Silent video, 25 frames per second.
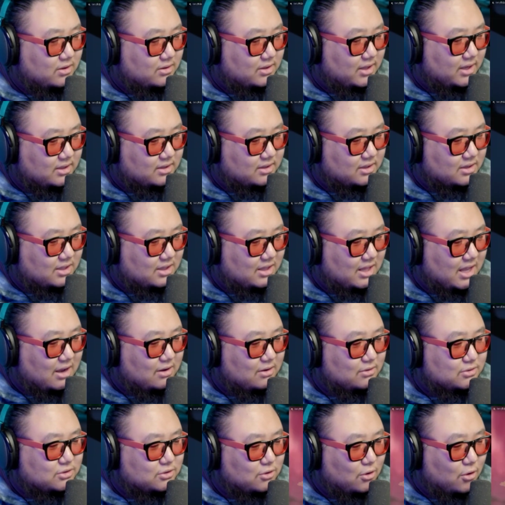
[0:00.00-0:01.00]
Like, the
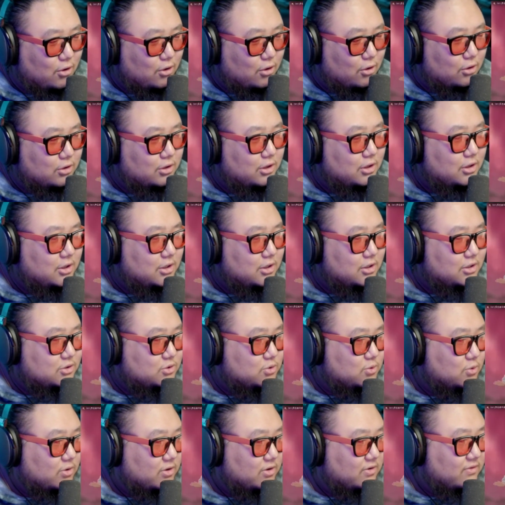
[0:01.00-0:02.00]
clouds are
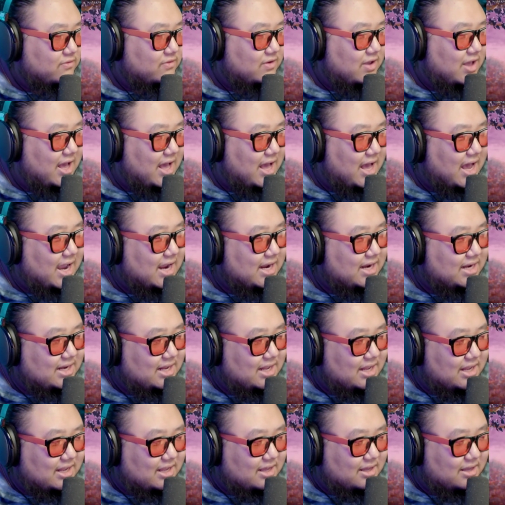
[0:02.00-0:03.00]
sort of
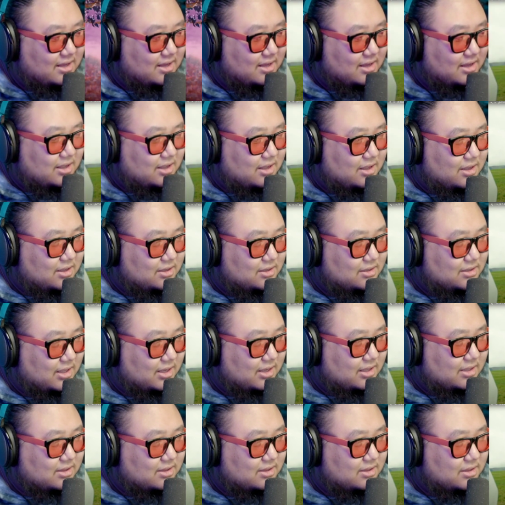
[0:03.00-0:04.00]
hiding
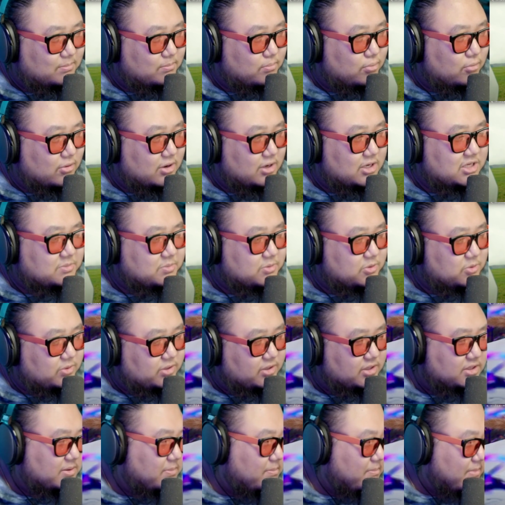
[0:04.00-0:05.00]
like the bridge
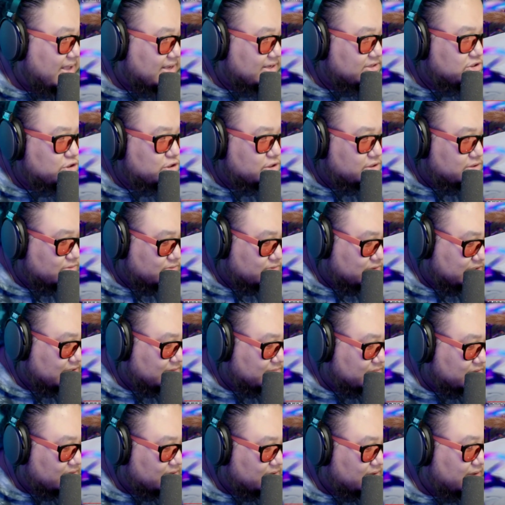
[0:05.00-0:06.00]
between a dimension or
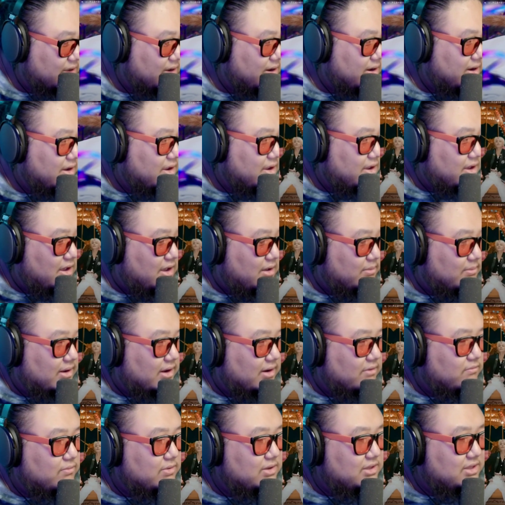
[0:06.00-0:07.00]
something. I
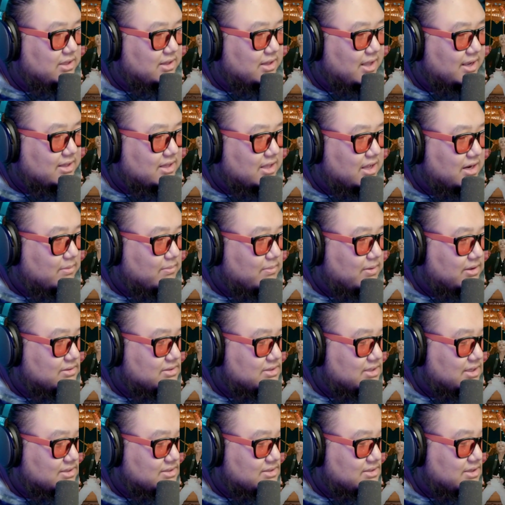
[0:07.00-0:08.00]
really like that about
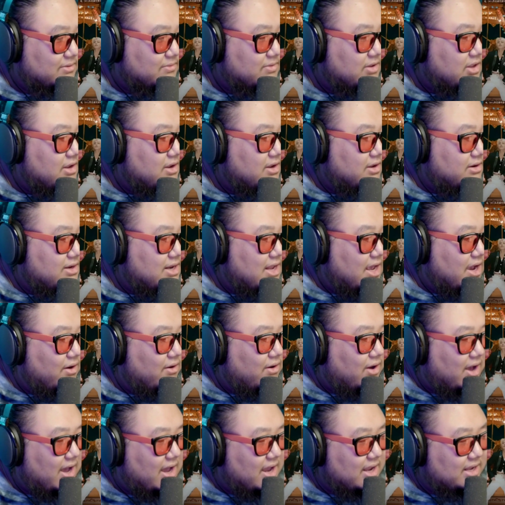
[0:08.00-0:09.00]
TXT.
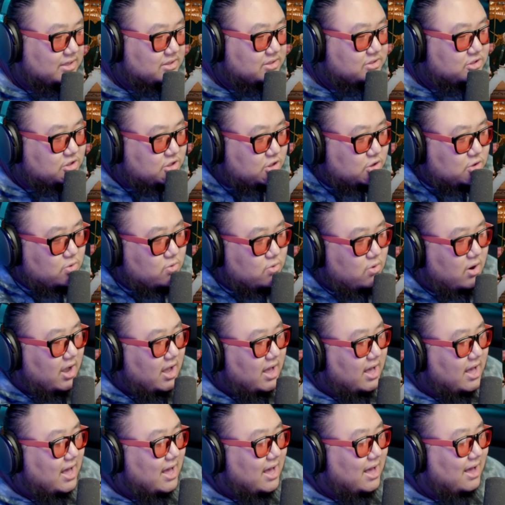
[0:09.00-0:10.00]
Now, I do
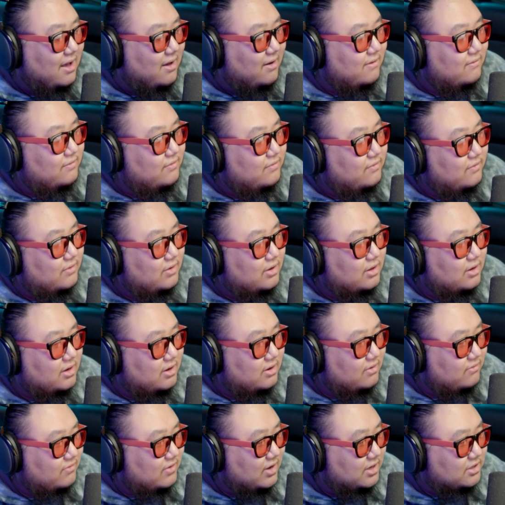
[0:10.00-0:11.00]
have a
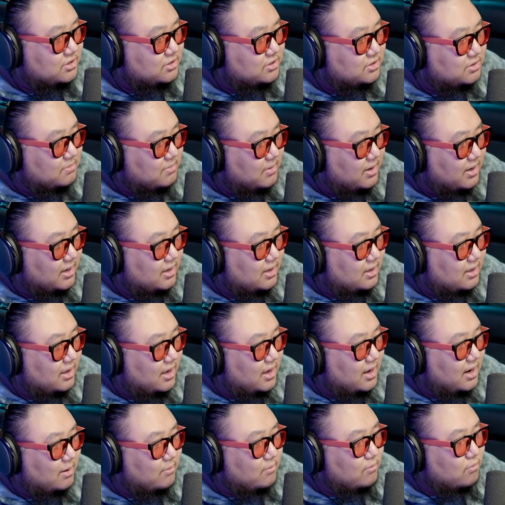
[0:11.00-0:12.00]
confession to make,
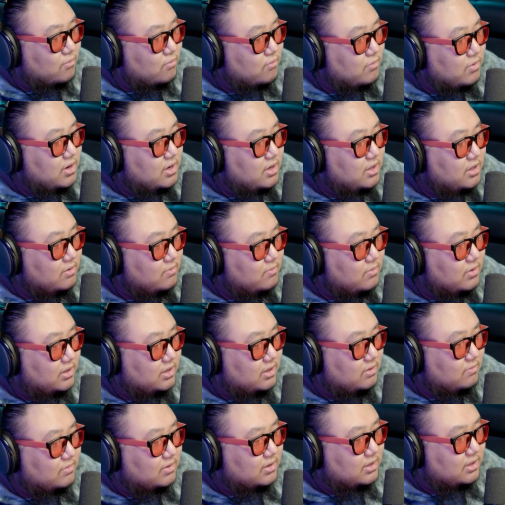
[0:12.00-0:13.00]
and I'm really,
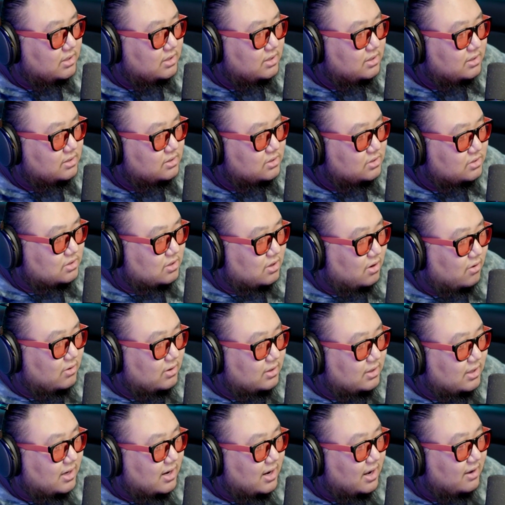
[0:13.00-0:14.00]
really, really sorry
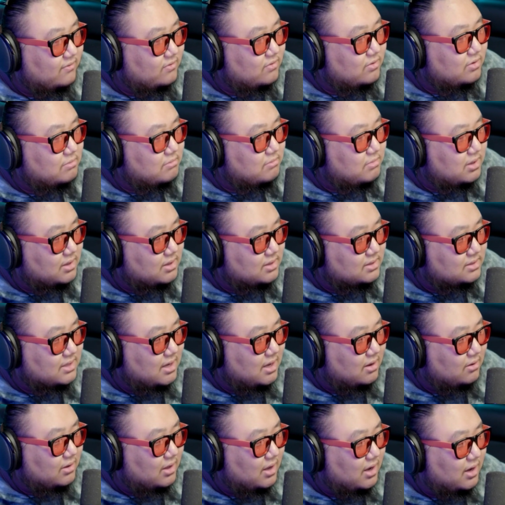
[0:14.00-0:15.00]
that I have to admit this
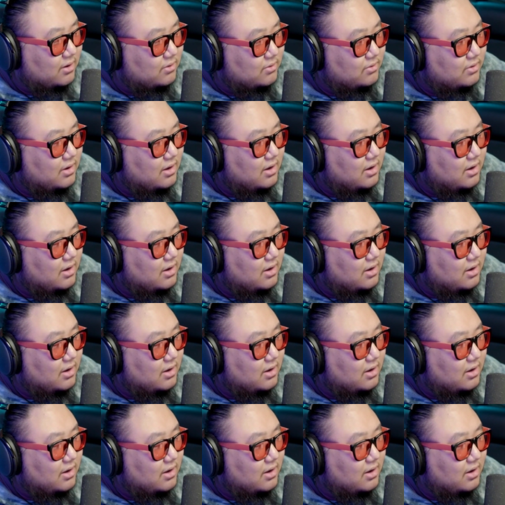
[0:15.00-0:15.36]
out loud.